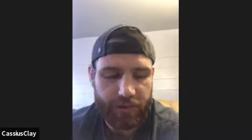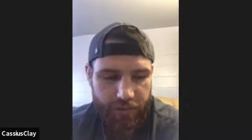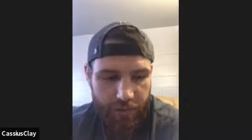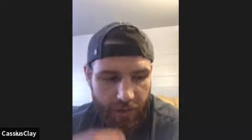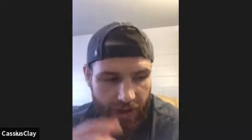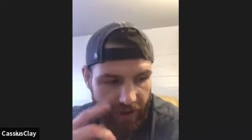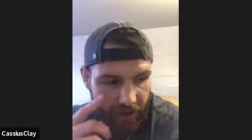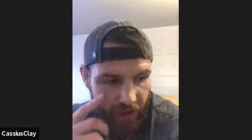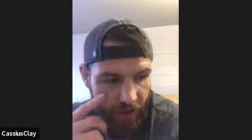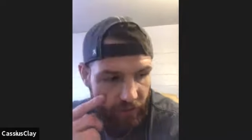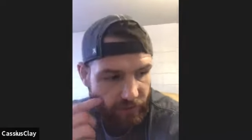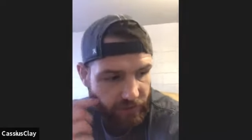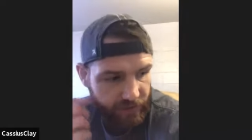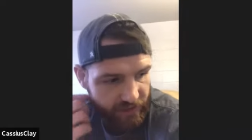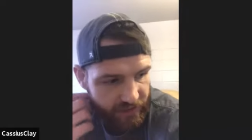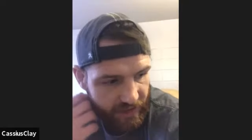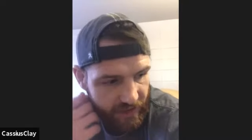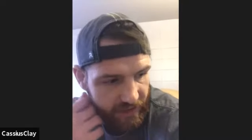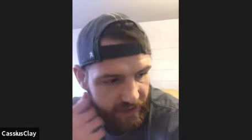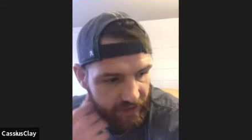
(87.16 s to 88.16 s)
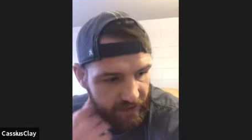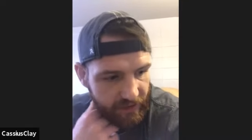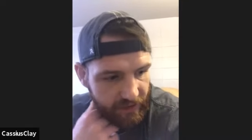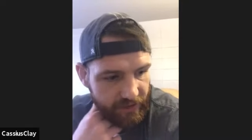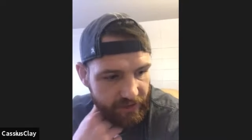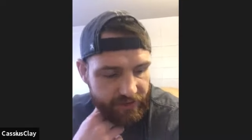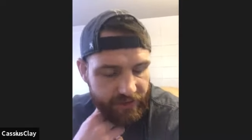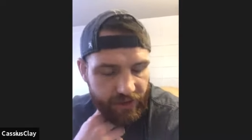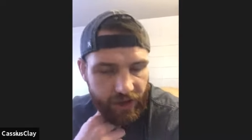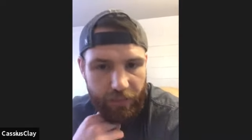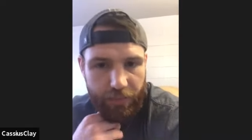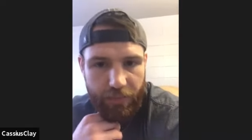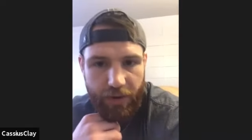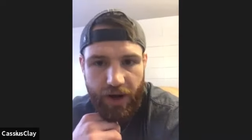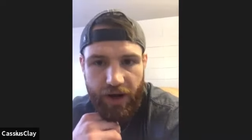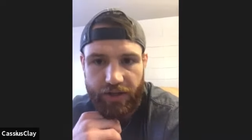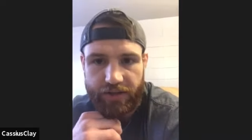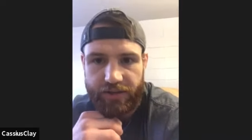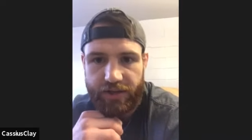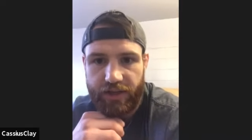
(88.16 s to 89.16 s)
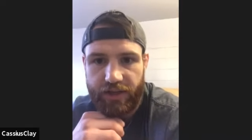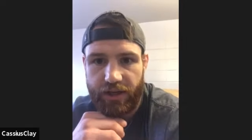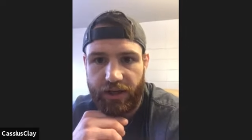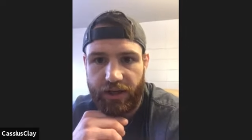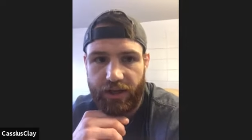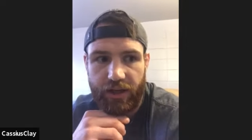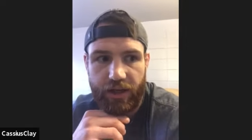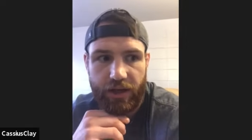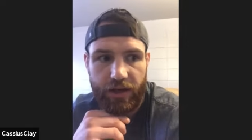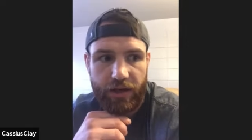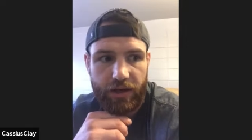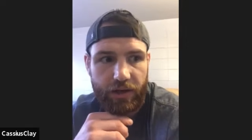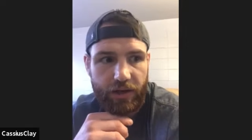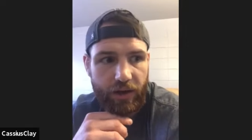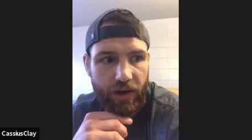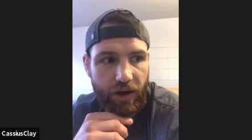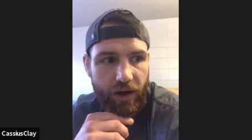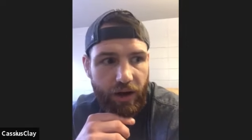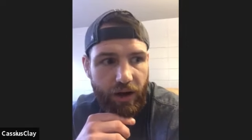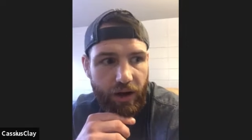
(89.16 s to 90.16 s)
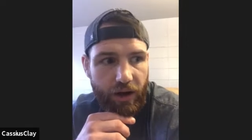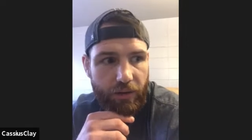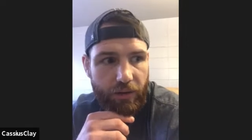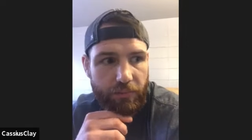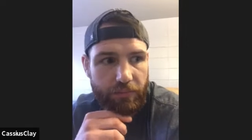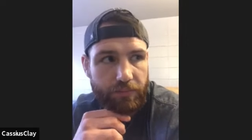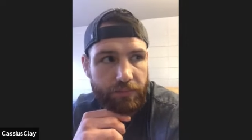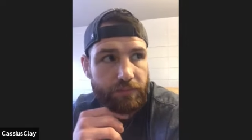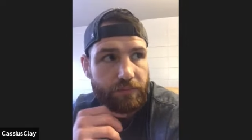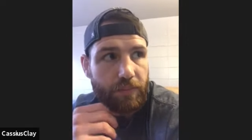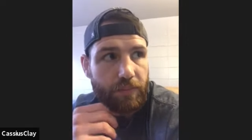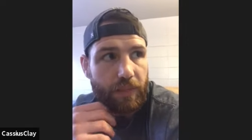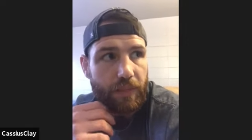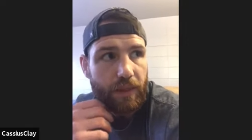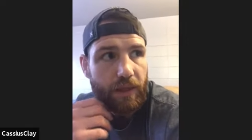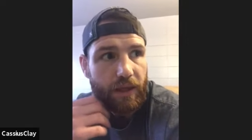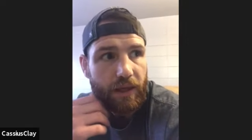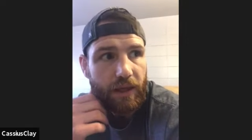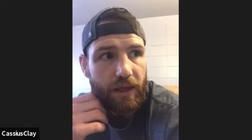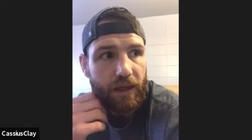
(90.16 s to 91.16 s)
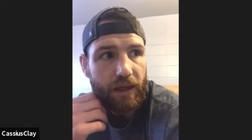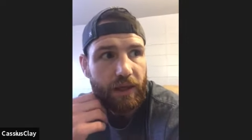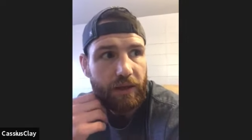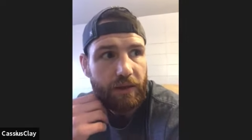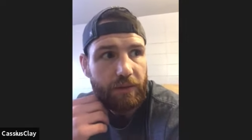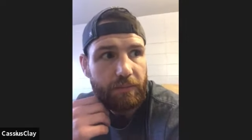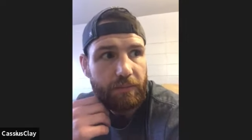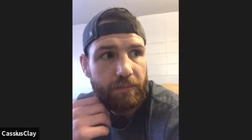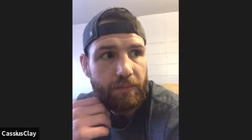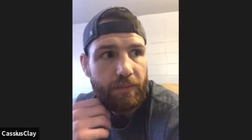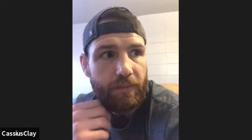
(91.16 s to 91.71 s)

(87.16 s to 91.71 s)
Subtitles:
it was my coach's idea to start boxing again. He